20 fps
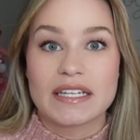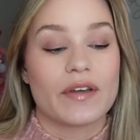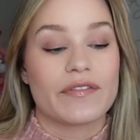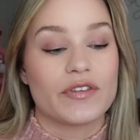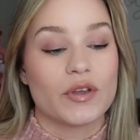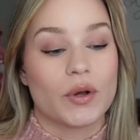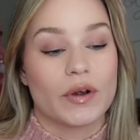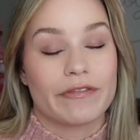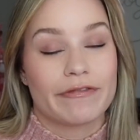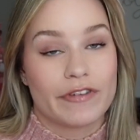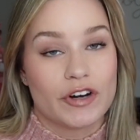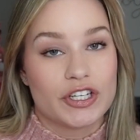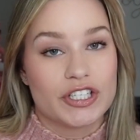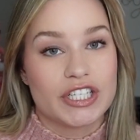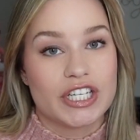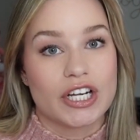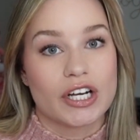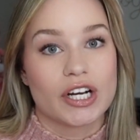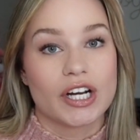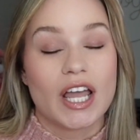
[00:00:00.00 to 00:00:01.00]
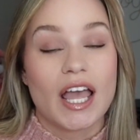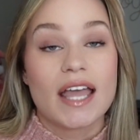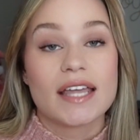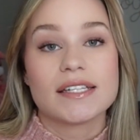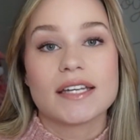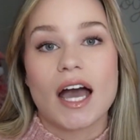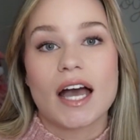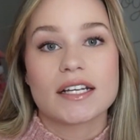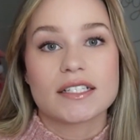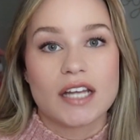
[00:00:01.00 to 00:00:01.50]
If you're a first year,
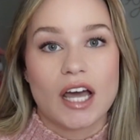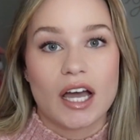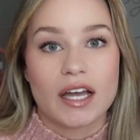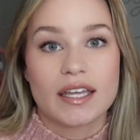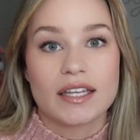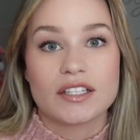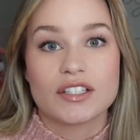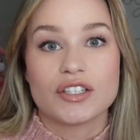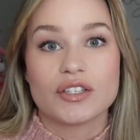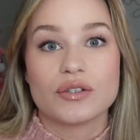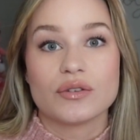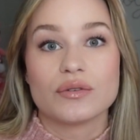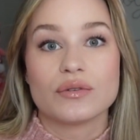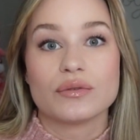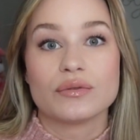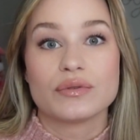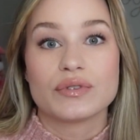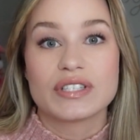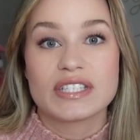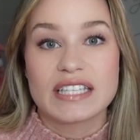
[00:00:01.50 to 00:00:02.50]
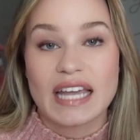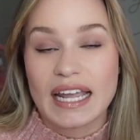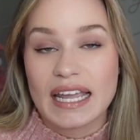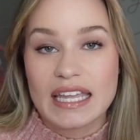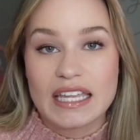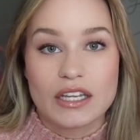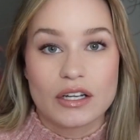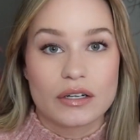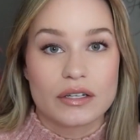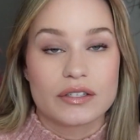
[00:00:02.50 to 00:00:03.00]
not talking to
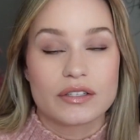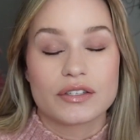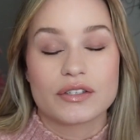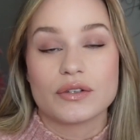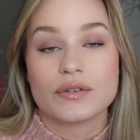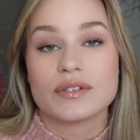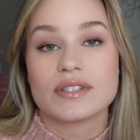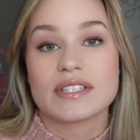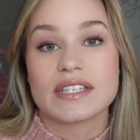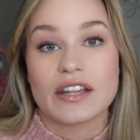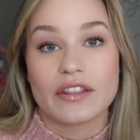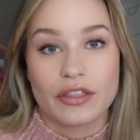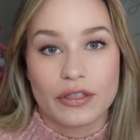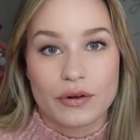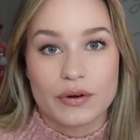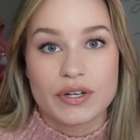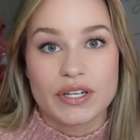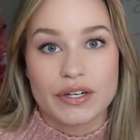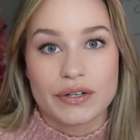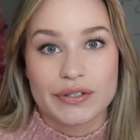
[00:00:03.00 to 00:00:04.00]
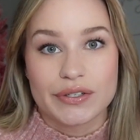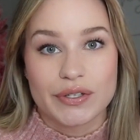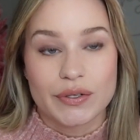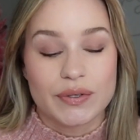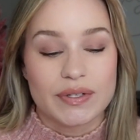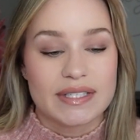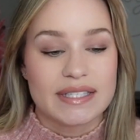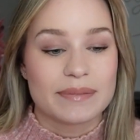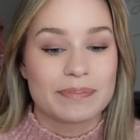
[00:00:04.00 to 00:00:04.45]
second year students and third year students,